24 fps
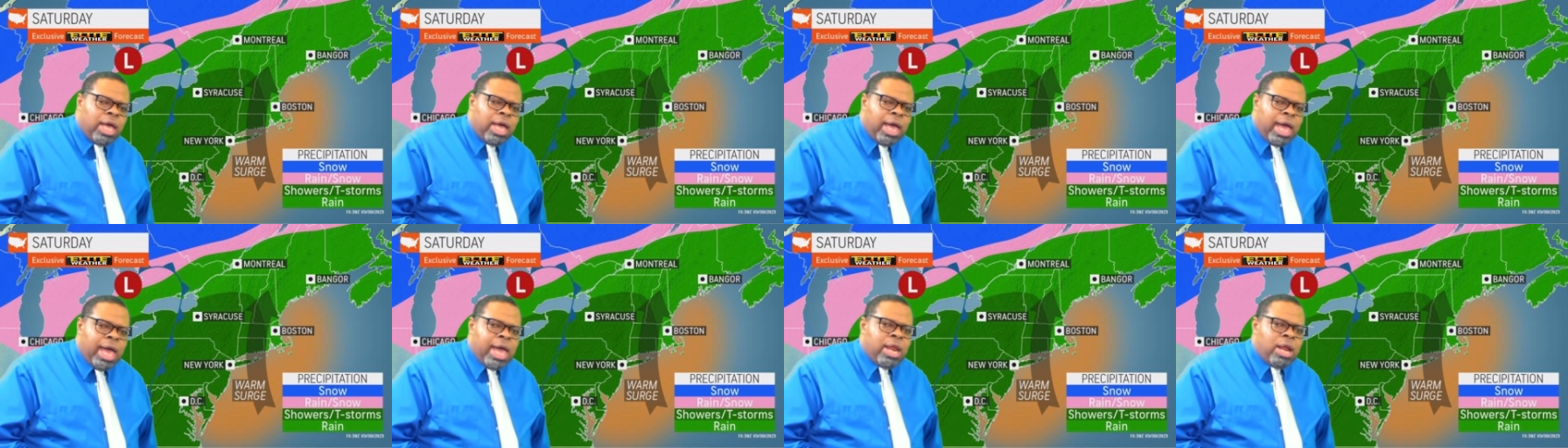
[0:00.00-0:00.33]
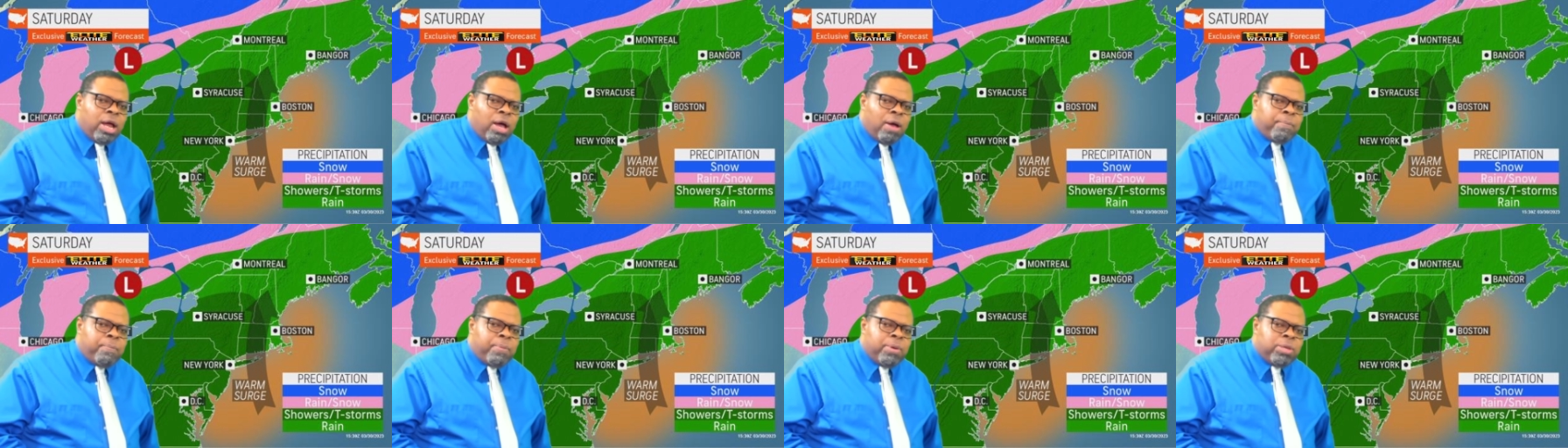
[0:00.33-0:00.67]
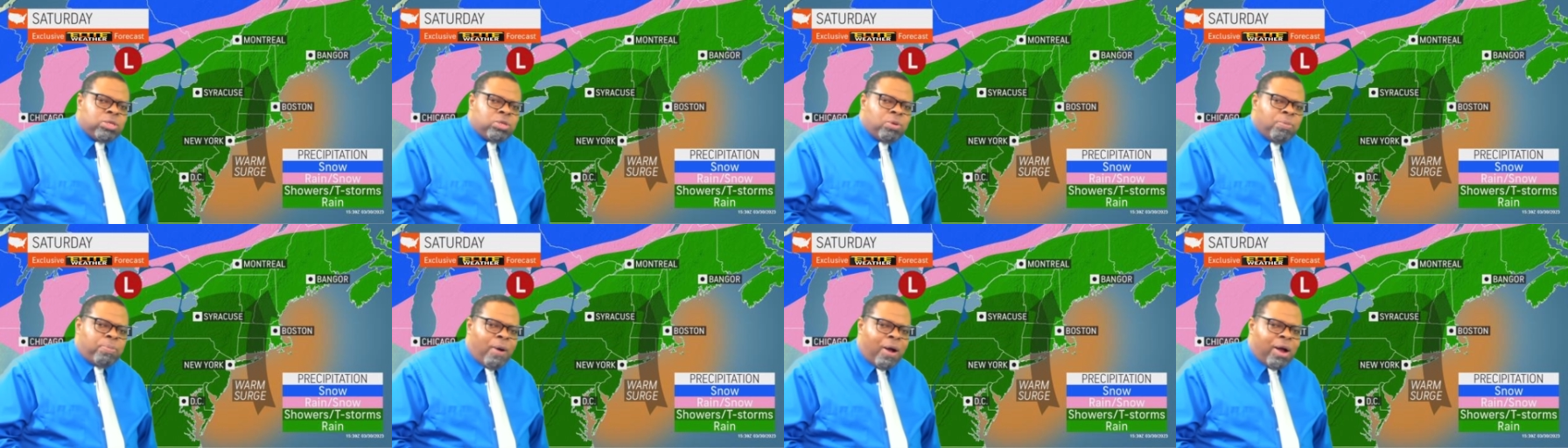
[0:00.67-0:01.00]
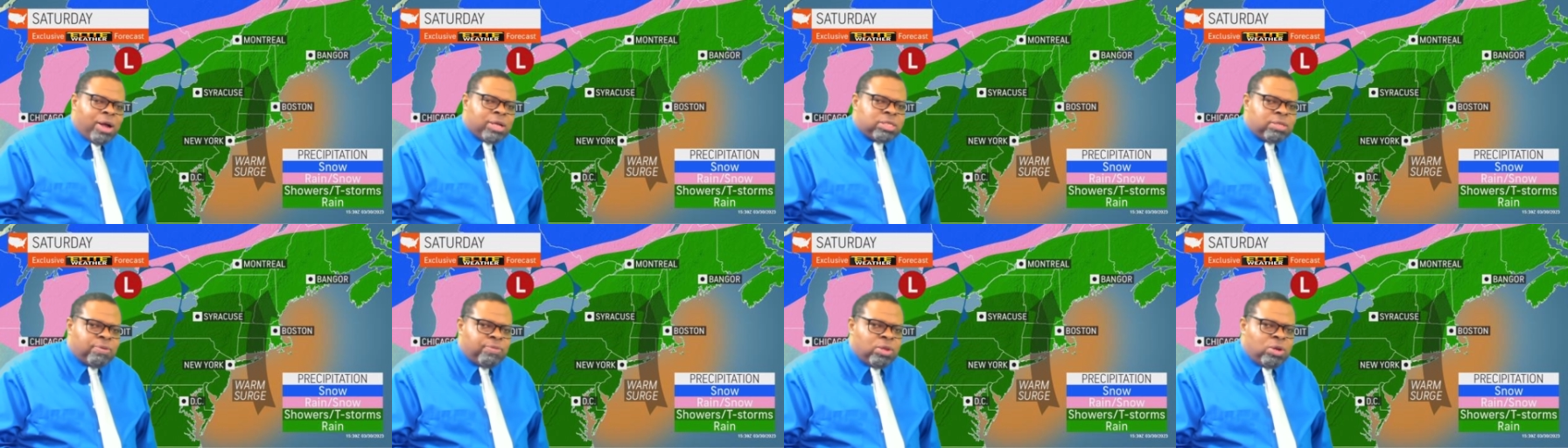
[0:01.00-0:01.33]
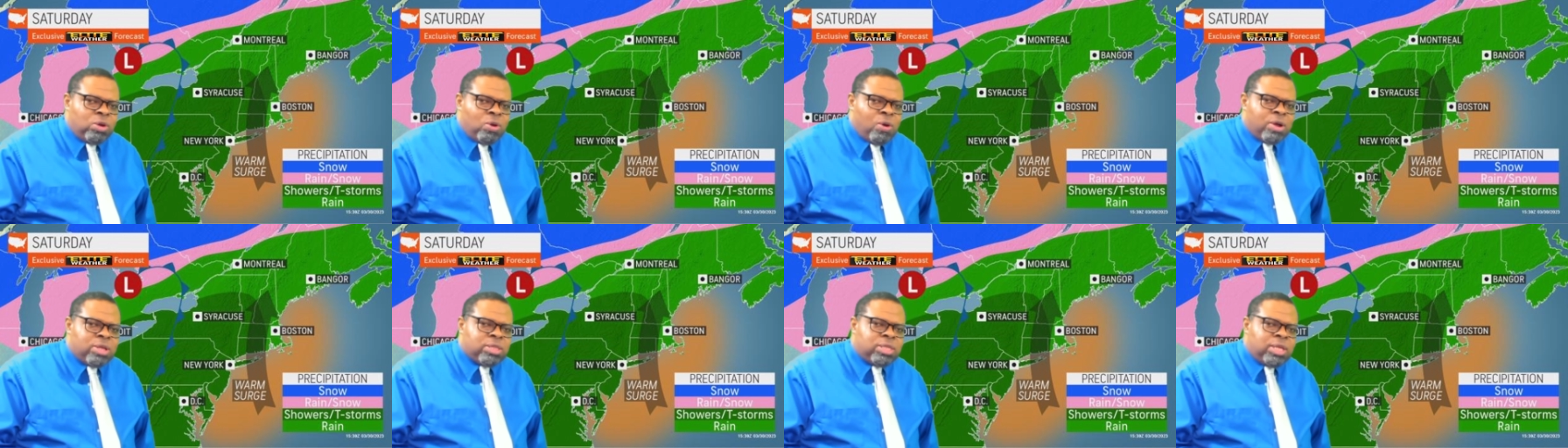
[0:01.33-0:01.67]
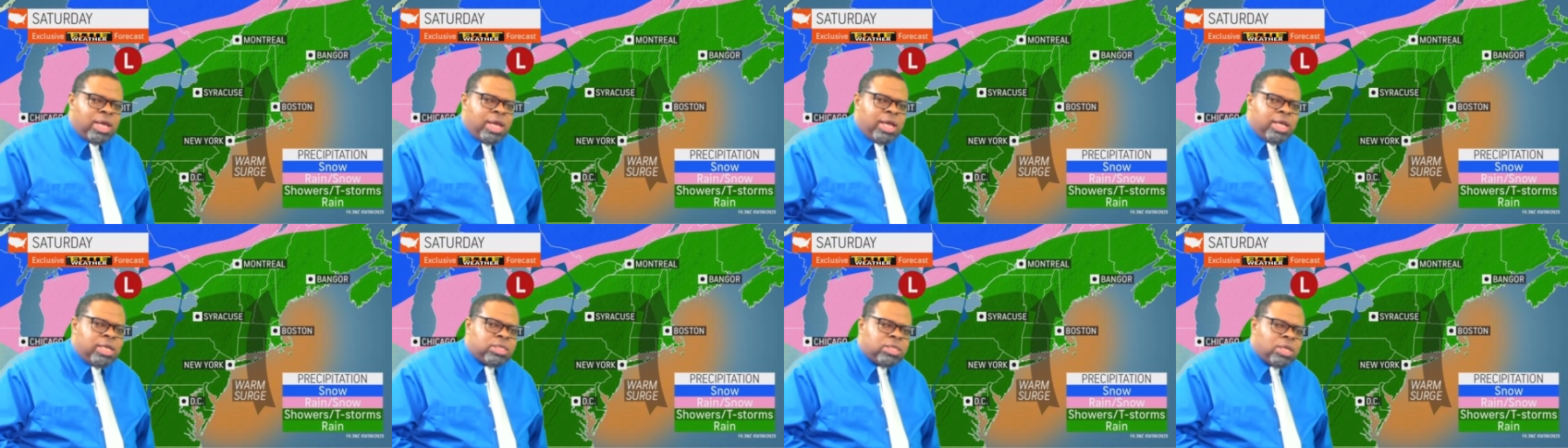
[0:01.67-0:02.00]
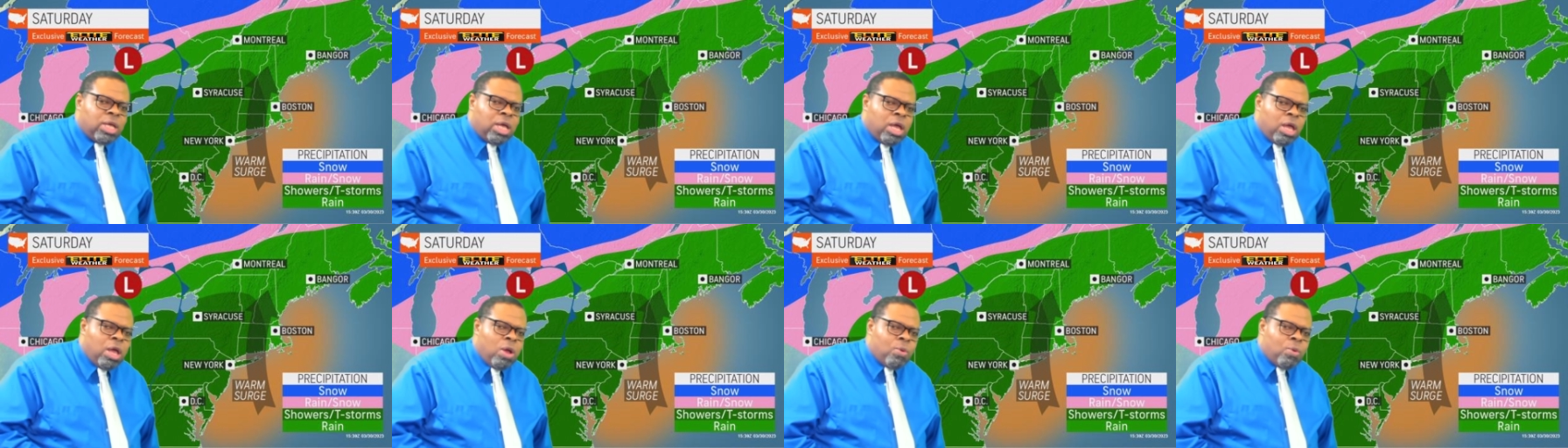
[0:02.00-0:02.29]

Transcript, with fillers: and up into parts of the northeast,